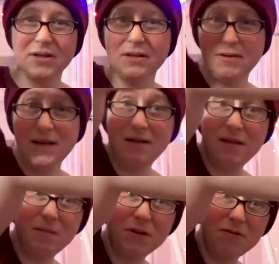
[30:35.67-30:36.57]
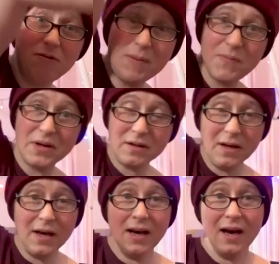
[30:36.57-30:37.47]
do hit the subscribe button.
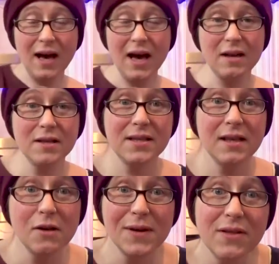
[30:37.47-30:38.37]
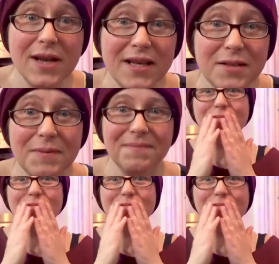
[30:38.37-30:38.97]
And I'll see you in the next one.